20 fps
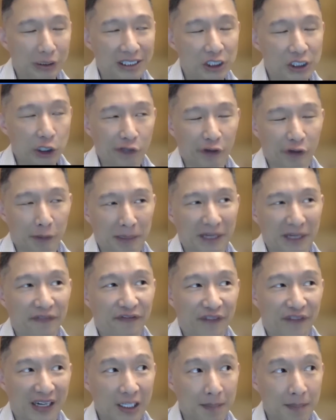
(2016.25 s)
silver being
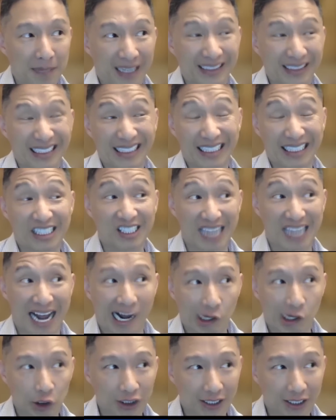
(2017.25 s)
fundamentally
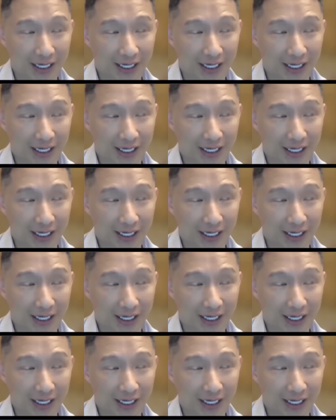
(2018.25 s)
sound,